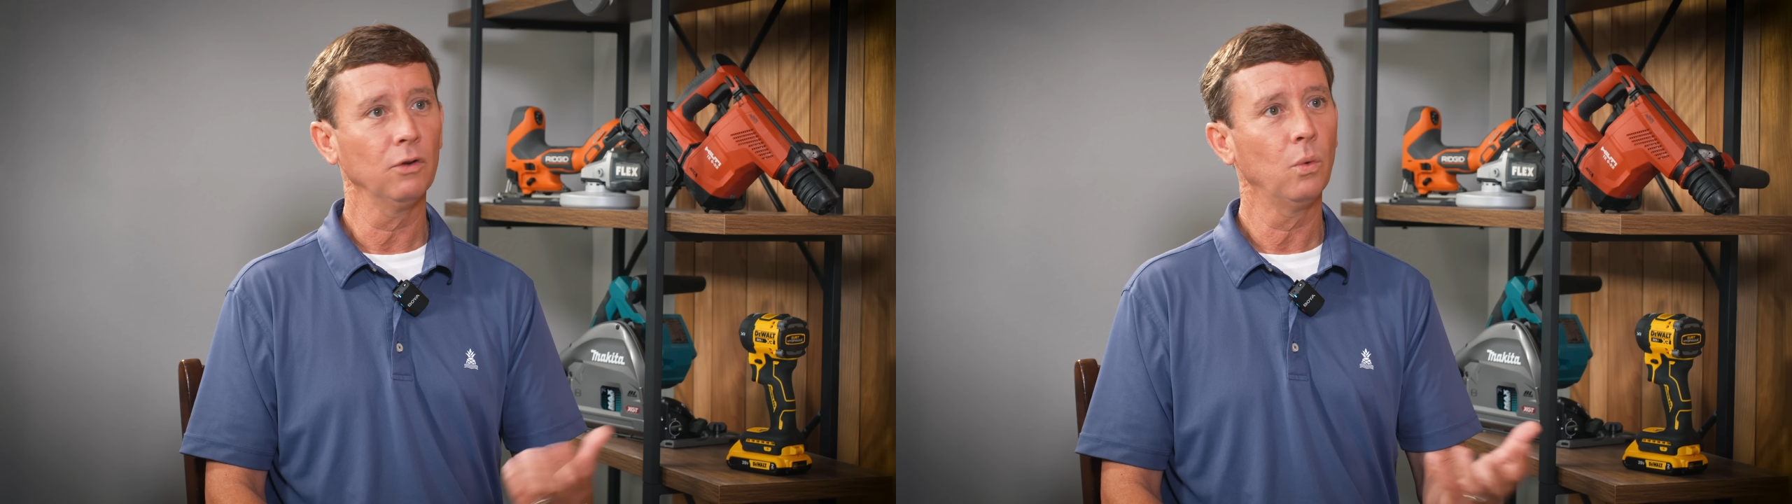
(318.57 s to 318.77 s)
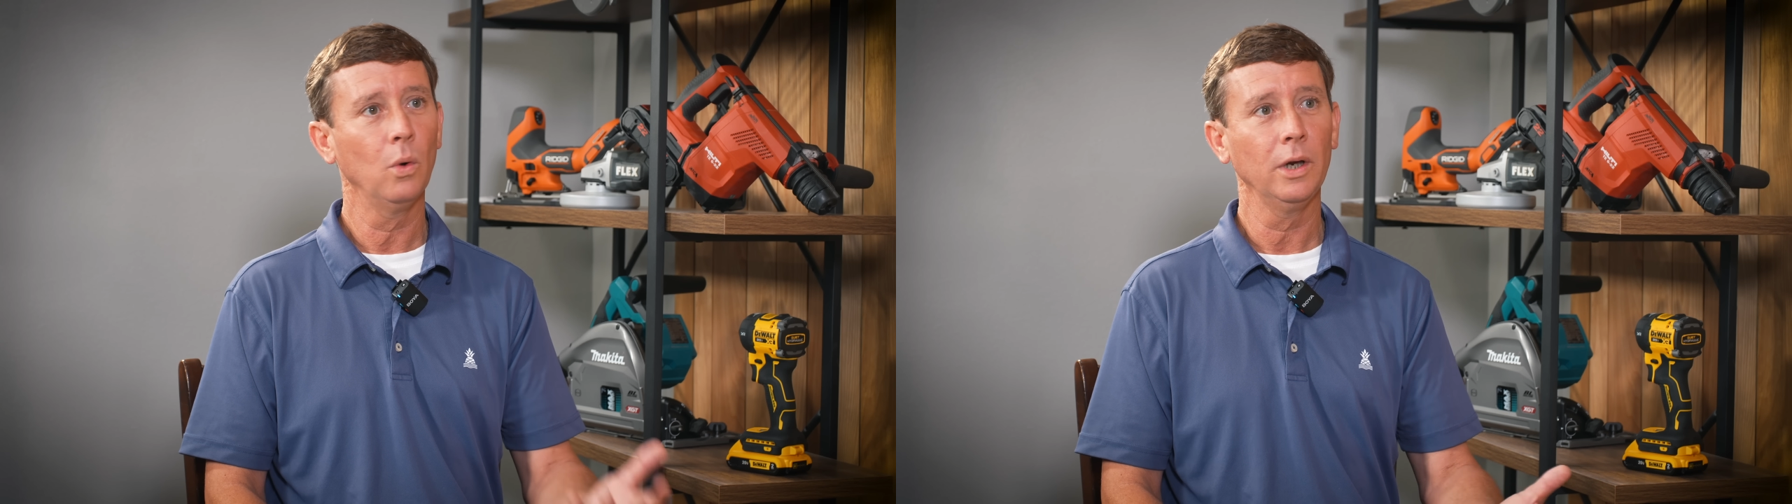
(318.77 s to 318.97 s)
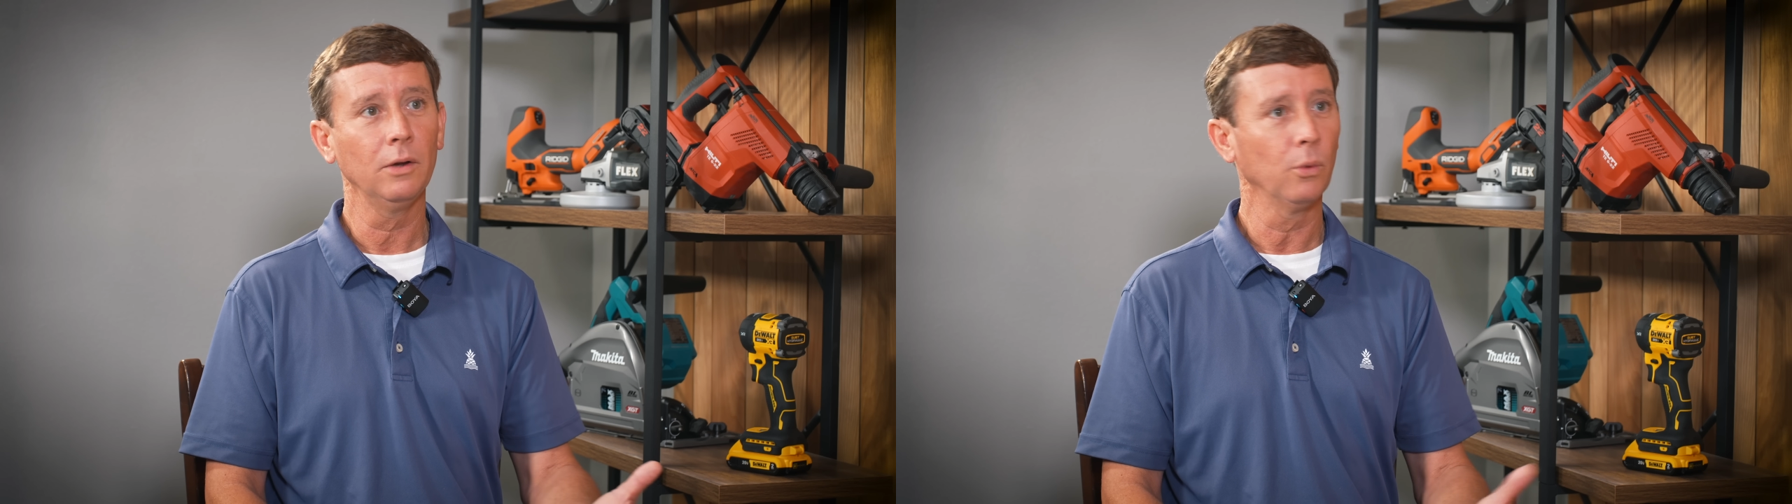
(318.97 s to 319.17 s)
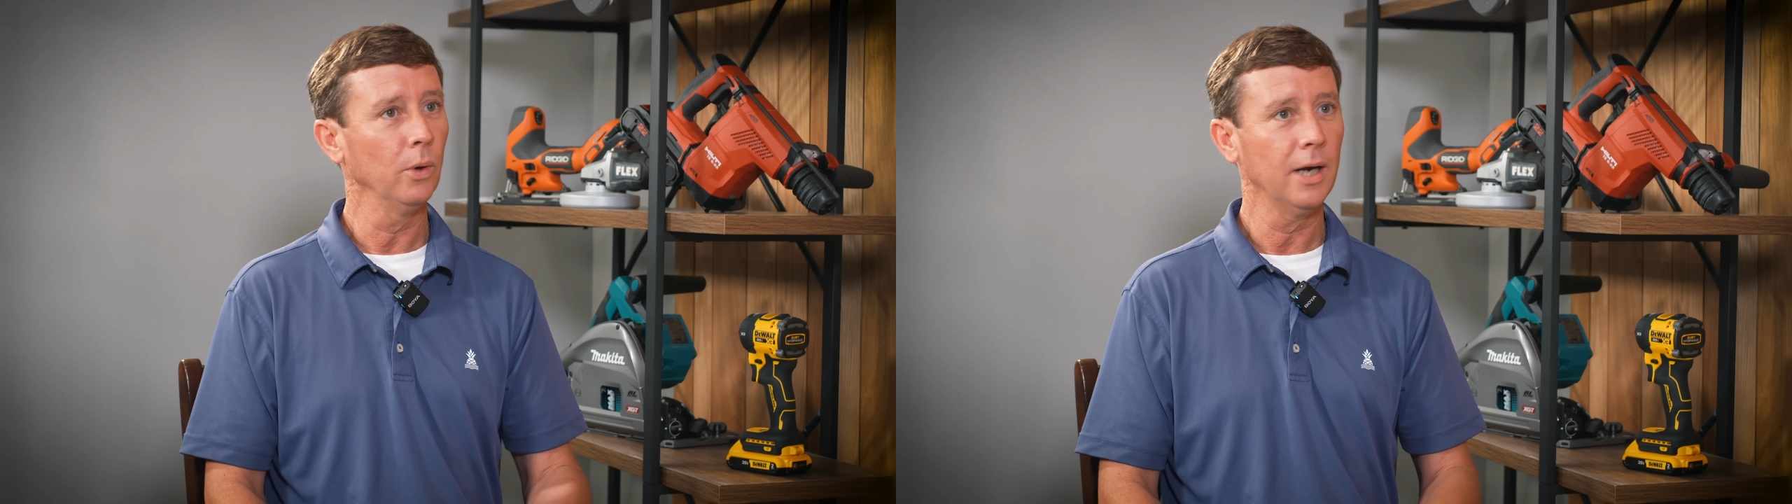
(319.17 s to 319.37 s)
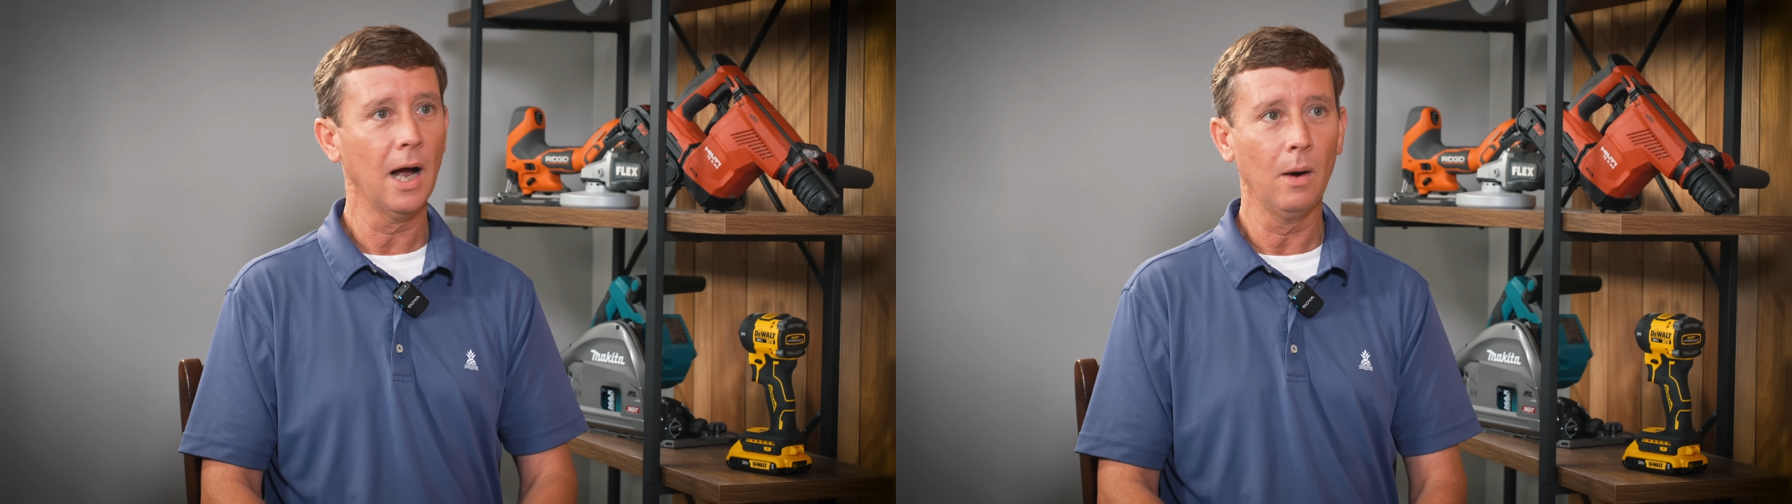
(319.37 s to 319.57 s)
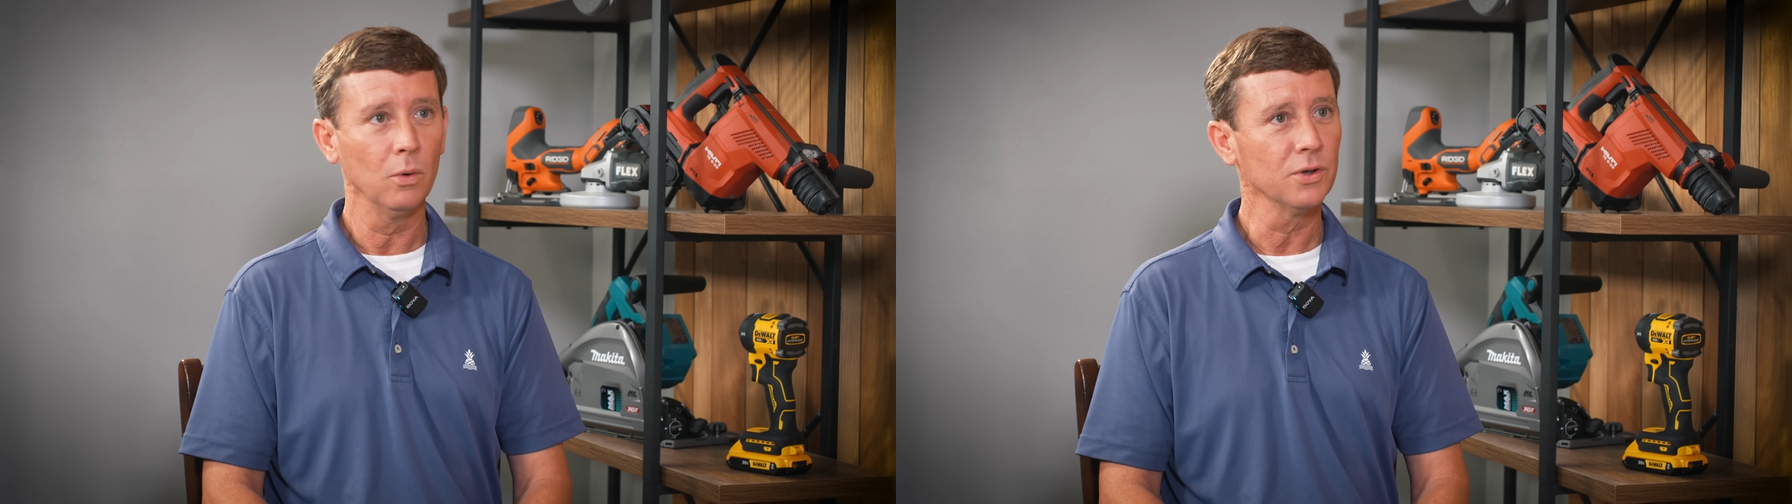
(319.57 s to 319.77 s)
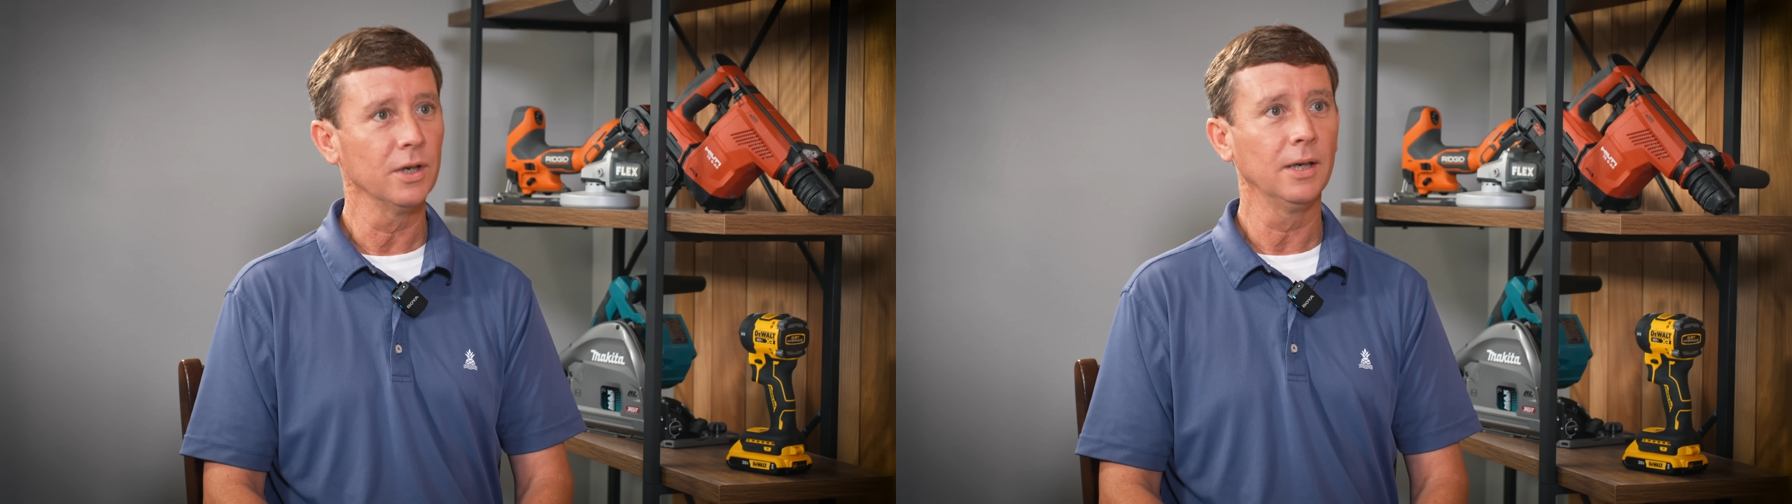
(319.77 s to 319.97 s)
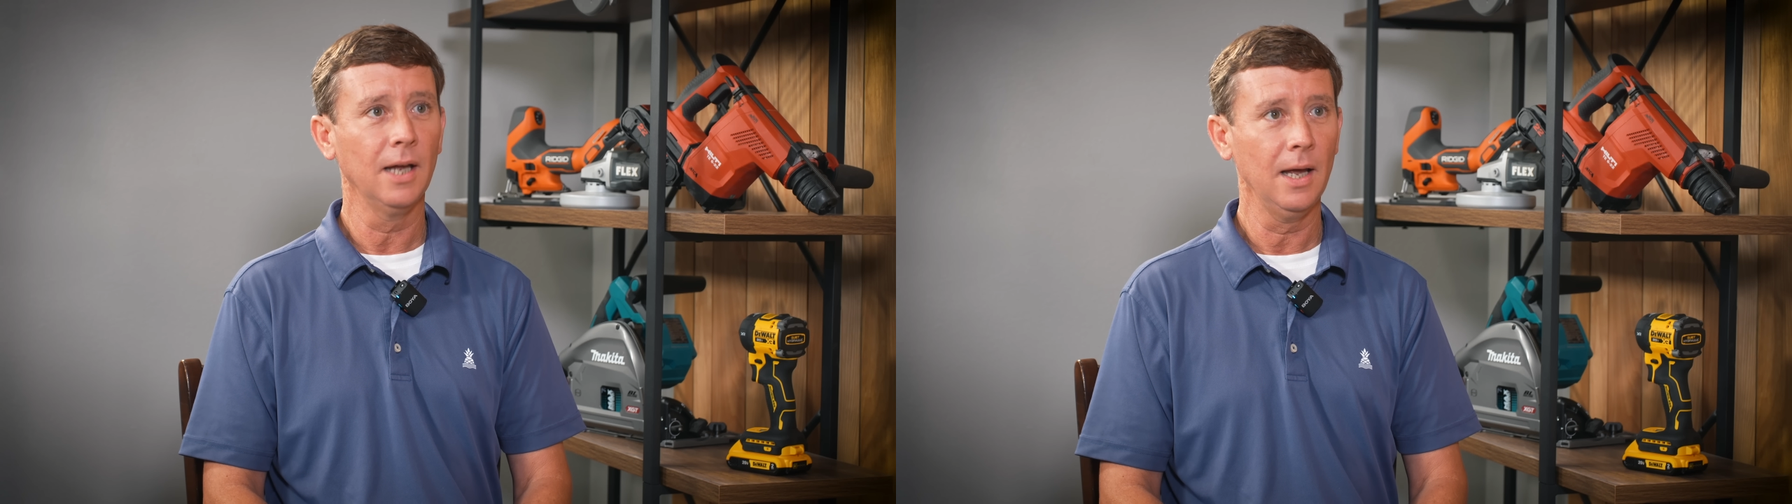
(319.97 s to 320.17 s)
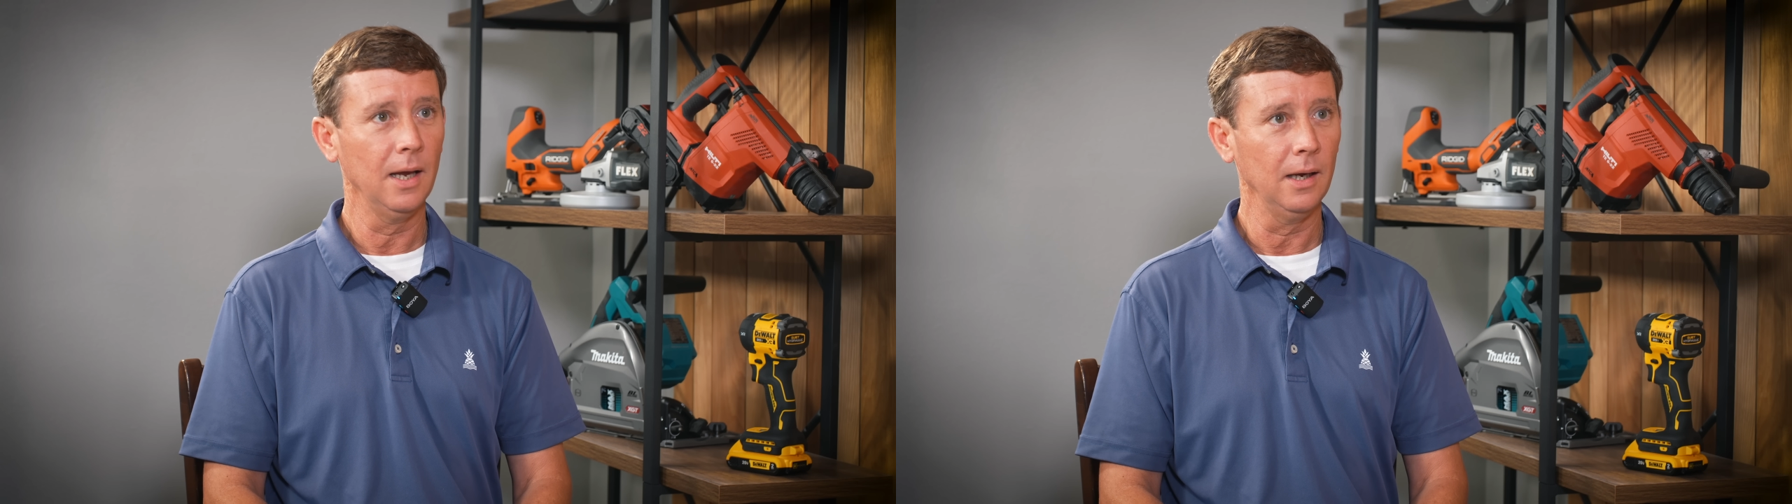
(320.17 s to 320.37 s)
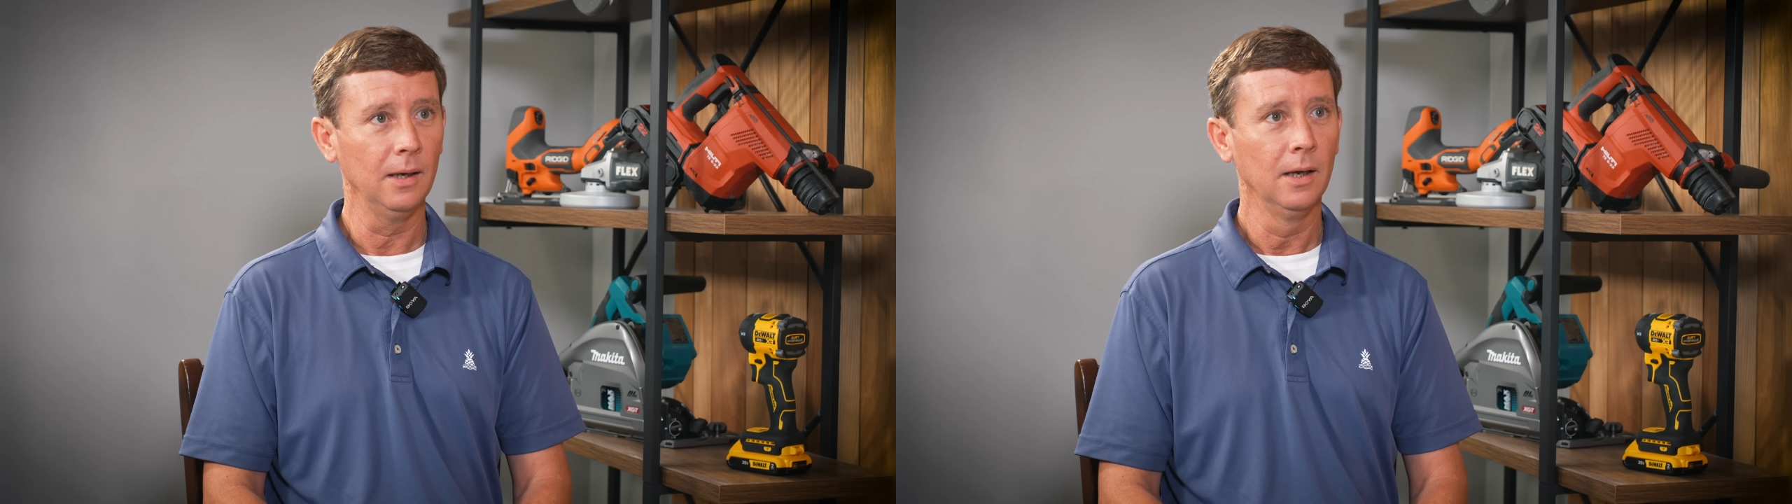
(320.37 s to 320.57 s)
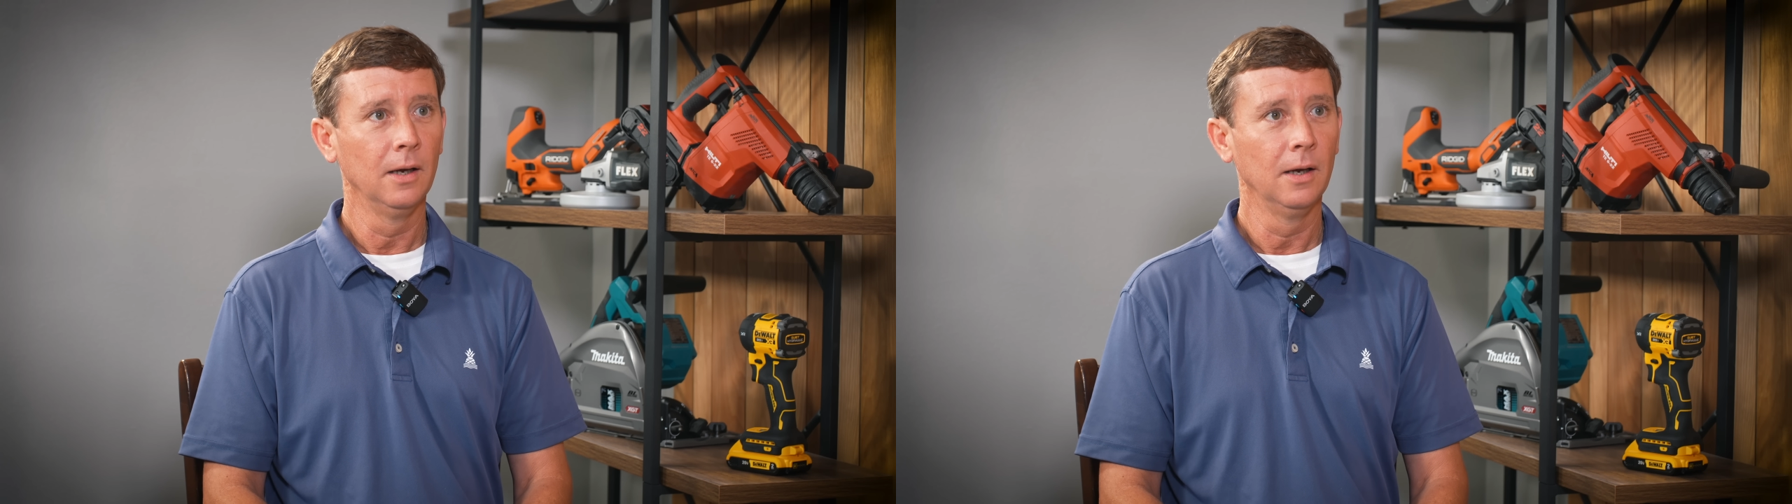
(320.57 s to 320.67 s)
23 hours a day,